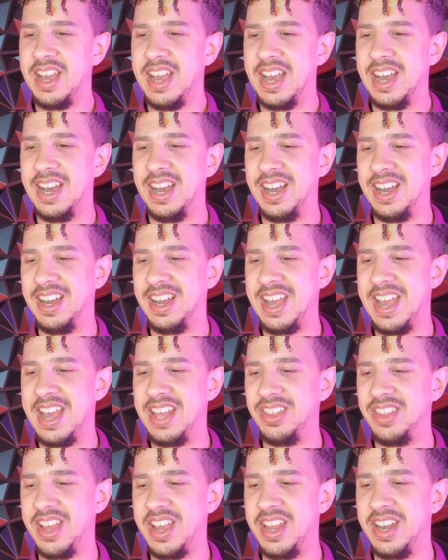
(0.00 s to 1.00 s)

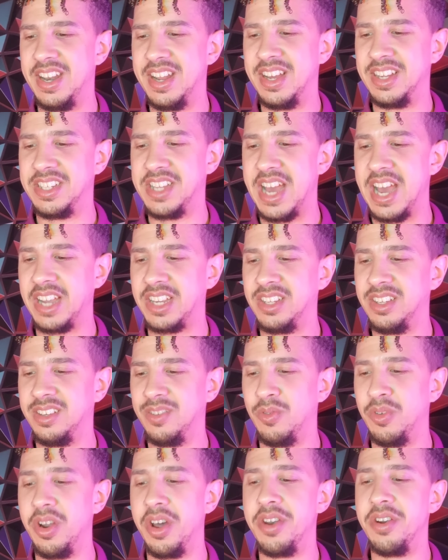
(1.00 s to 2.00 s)
and then attack
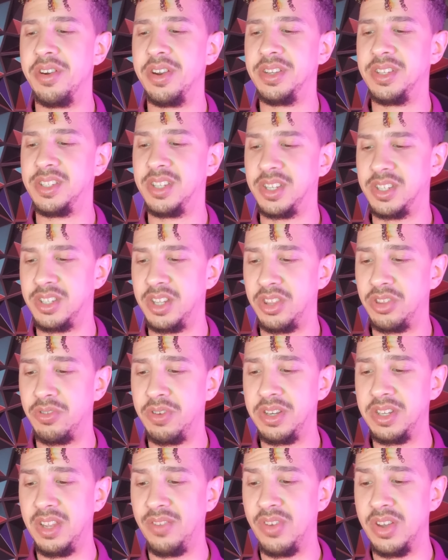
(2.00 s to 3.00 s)

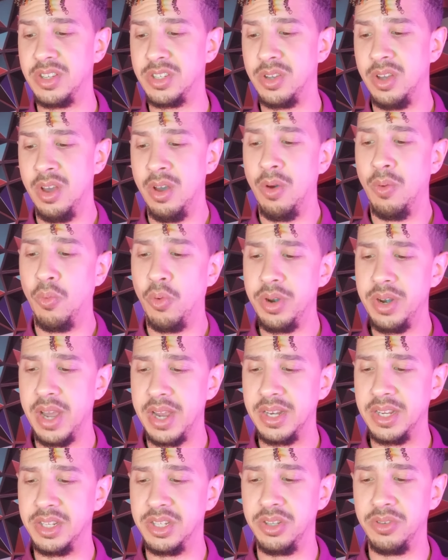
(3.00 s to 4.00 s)
163, defense
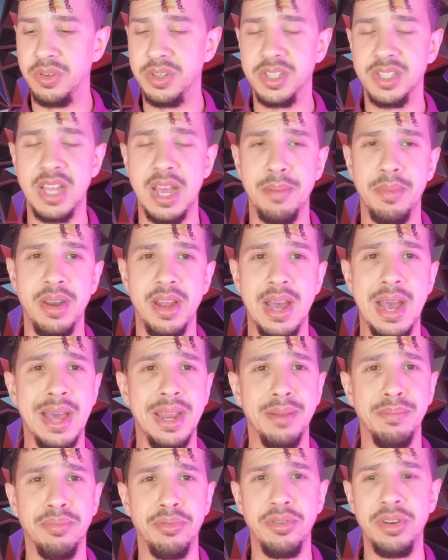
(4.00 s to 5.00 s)
192, and stamina at
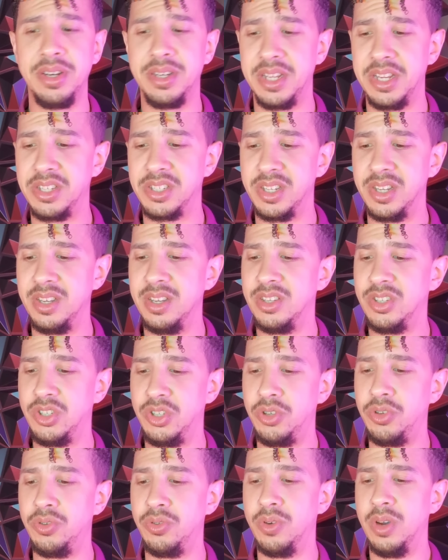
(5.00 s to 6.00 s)
a pretty decent
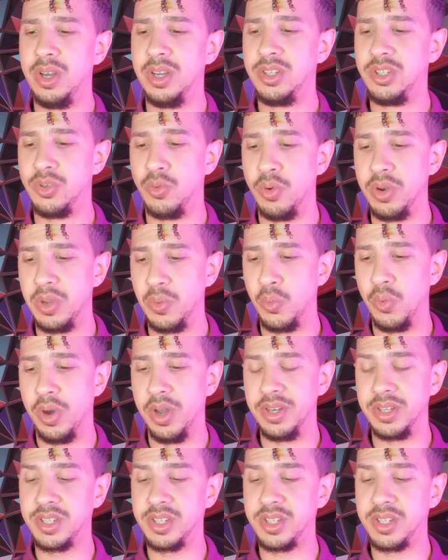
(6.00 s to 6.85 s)
221.